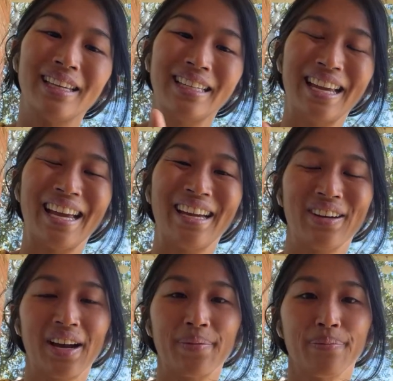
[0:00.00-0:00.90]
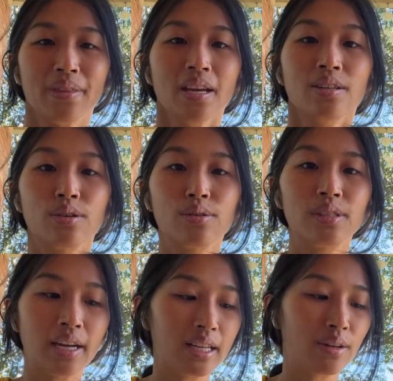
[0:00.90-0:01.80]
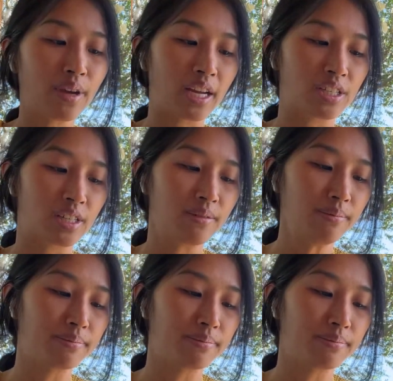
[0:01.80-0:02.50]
Yay. Okay. So sunny location.